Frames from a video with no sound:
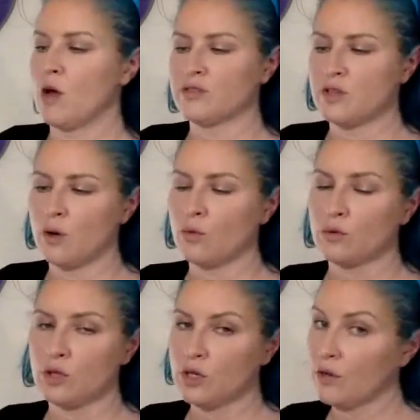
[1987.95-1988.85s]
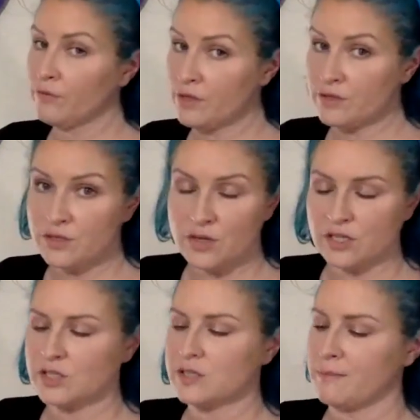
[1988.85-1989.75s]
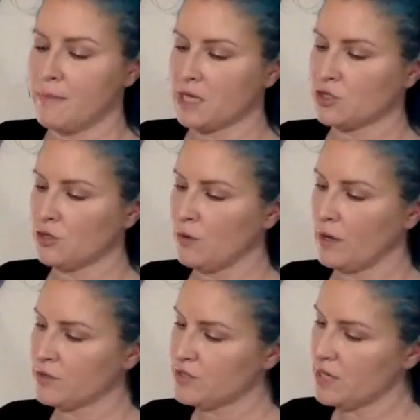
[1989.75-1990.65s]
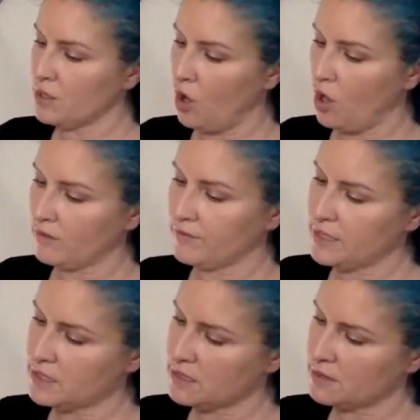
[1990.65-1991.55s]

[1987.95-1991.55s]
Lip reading: So look over those instructions, make sure you understand all of it.